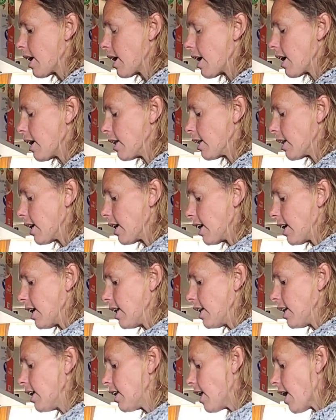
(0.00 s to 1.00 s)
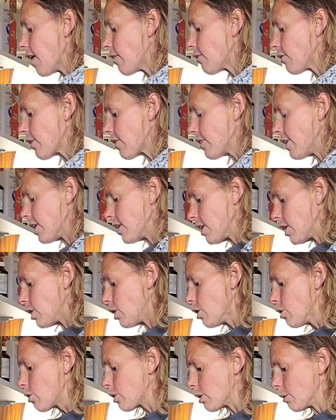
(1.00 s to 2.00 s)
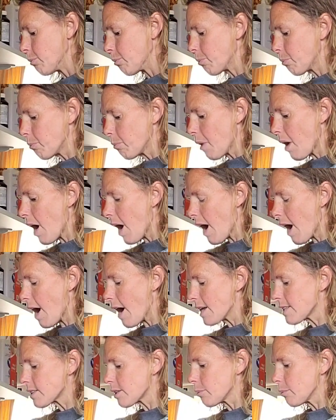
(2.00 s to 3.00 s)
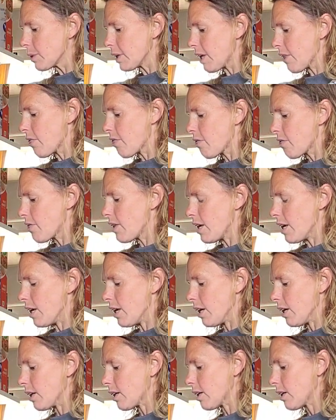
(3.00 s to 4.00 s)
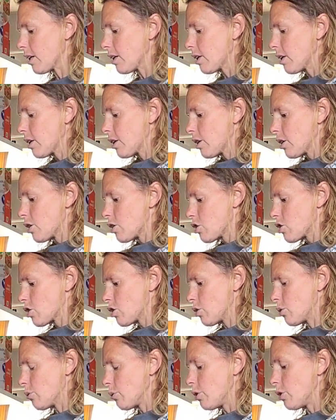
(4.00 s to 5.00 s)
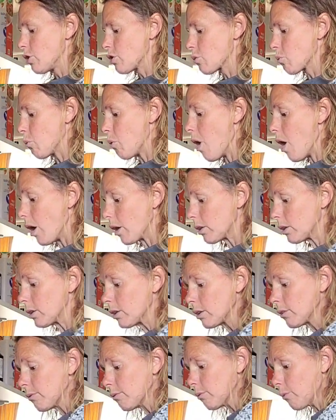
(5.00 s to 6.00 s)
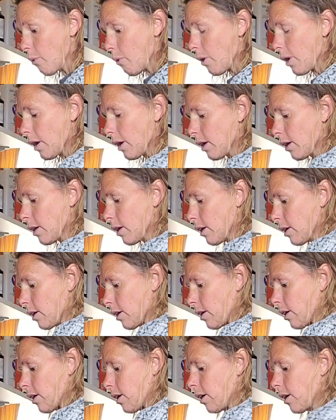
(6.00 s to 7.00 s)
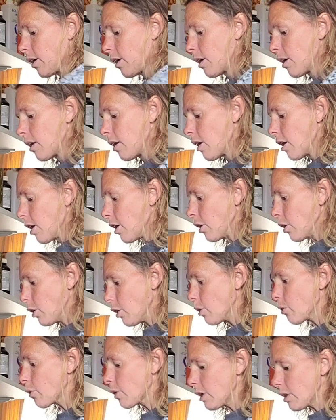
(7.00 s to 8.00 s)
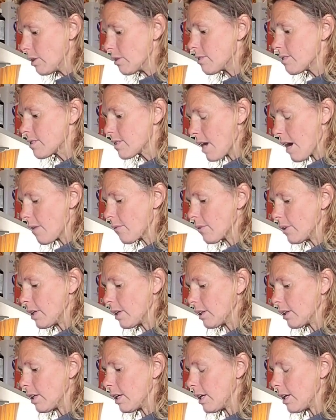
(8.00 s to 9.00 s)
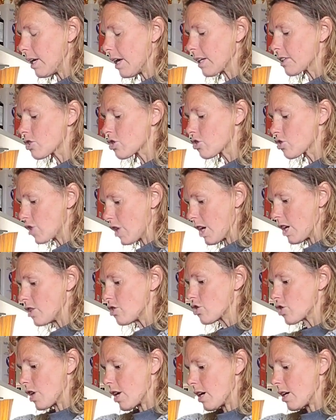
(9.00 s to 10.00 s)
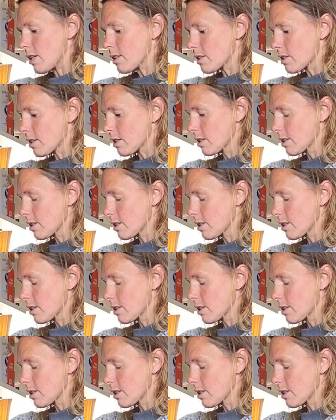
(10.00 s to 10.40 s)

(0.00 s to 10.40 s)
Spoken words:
and any and everything that you can possibly think to use water for. You can definitely exchange it